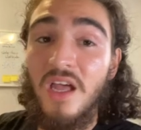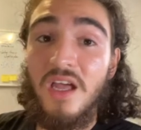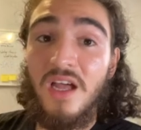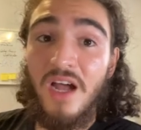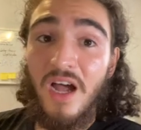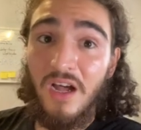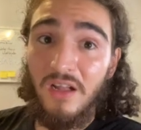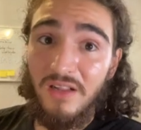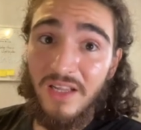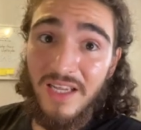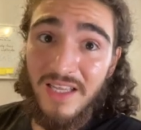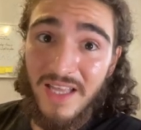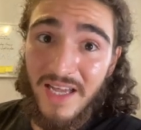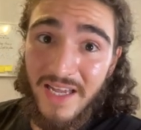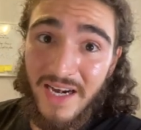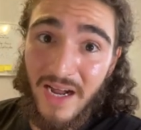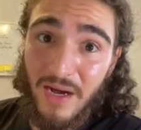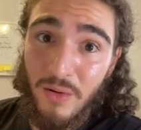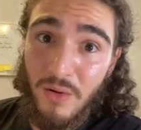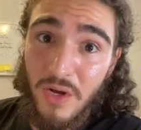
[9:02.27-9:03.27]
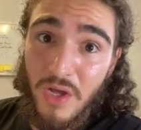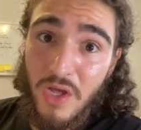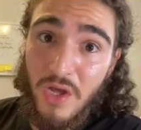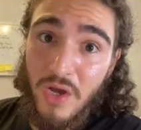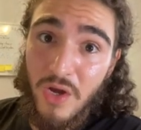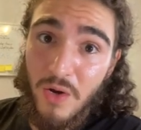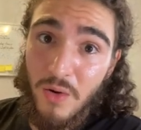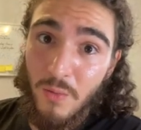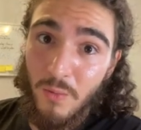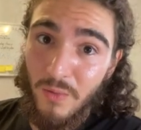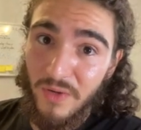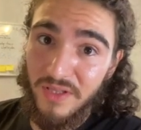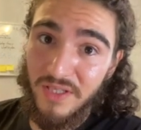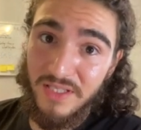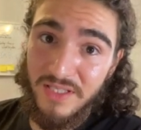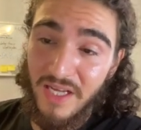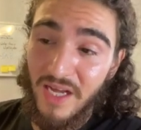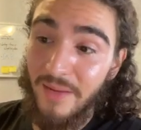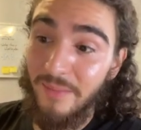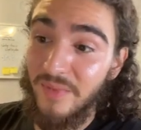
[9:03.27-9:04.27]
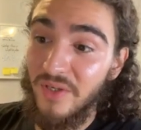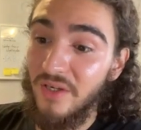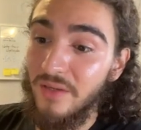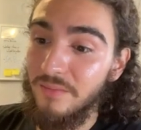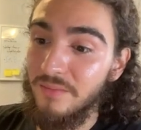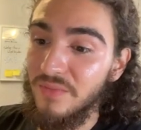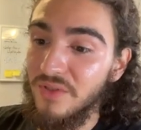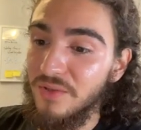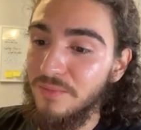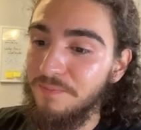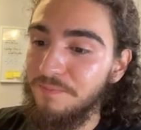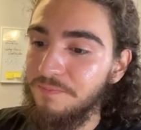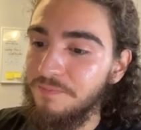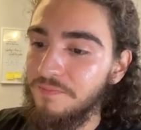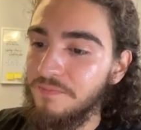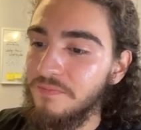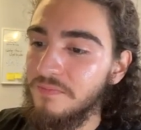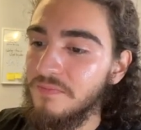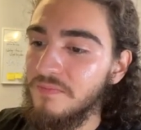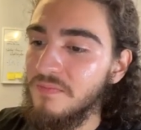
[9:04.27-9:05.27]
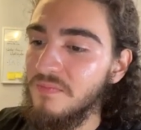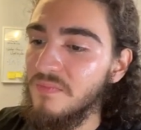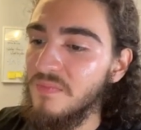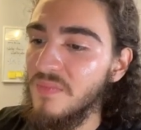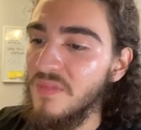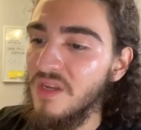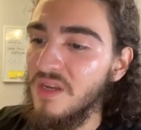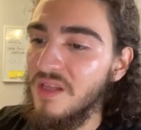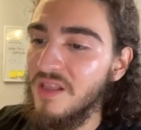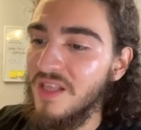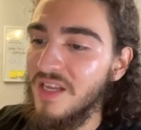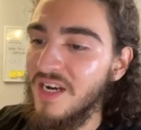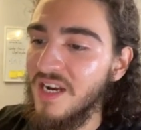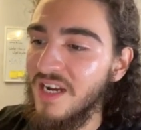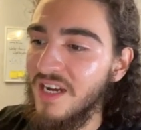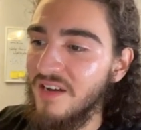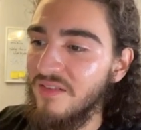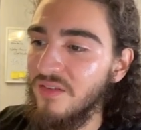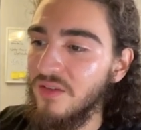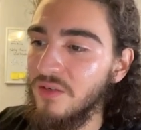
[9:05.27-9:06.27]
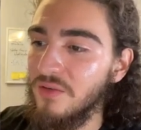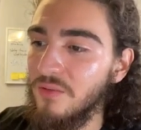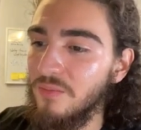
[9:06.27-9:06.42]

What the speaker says: I'll lay that out when the time comes. Then I have a little